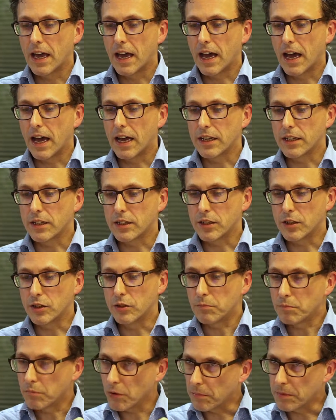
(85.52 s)
And
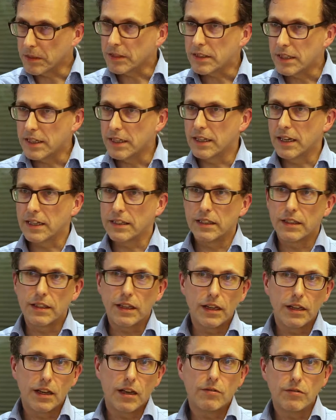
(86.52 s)
you'd probably see that in the
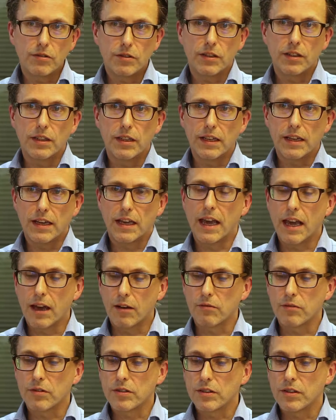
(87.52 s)
notes to the
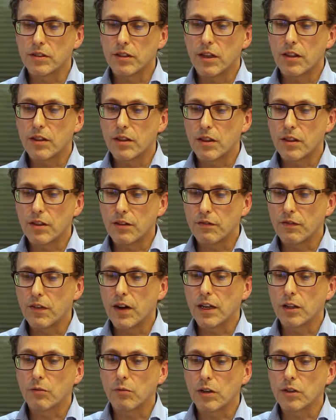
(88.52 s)
accounts. The
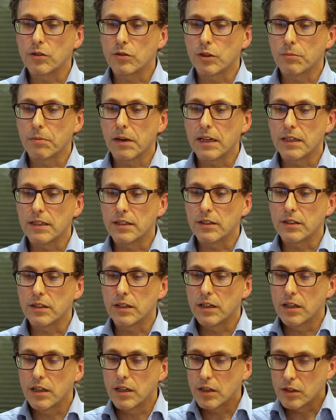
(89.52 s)
final one I talk about is
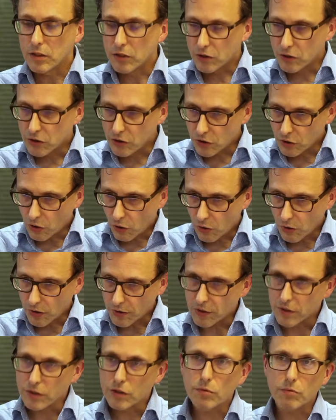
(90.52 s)
stock.
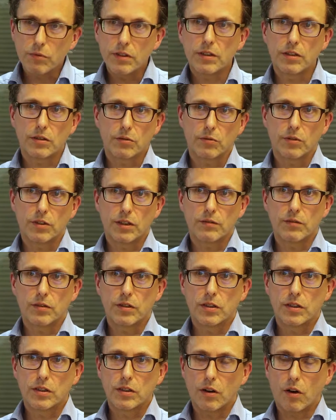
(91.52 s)
There's three sorts of
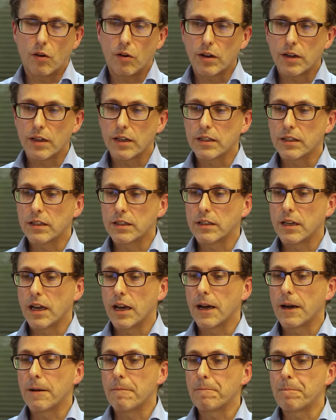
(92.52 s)
stock
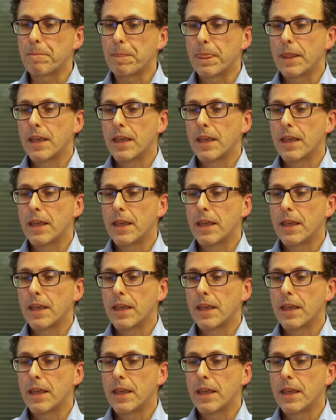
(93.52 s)
that